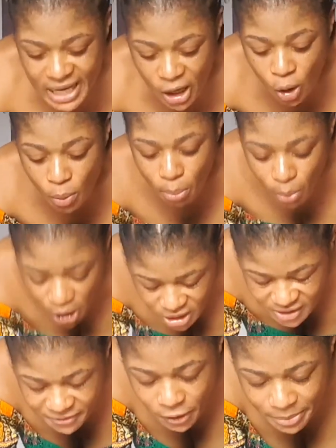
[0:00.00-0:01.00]
a
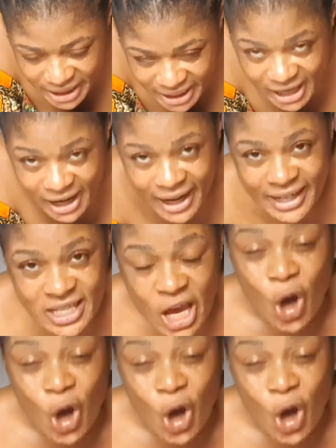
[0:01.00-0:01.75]
must for me, guys.